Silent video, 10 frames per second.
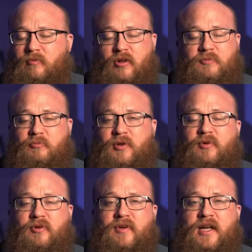multiple
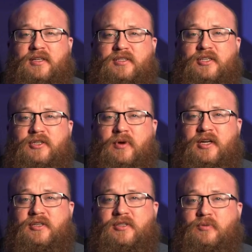people have ran into
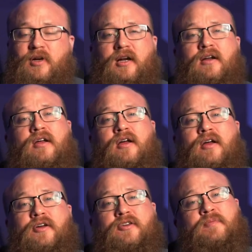situations where
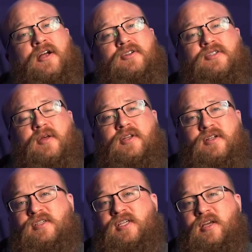you measure something
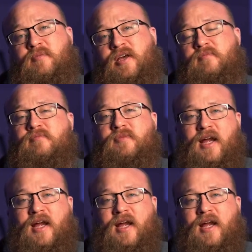on the CMM,